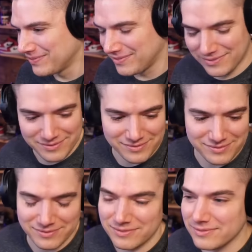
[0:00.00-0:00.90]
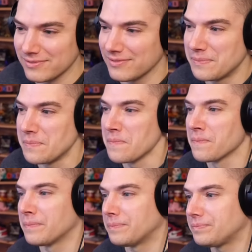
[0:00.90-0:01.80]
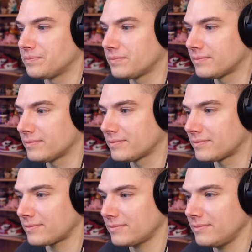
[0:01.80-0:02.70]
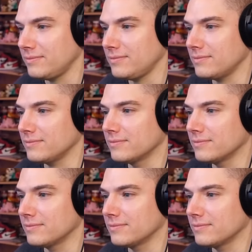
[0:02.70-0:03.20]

No one is speaking in this clip.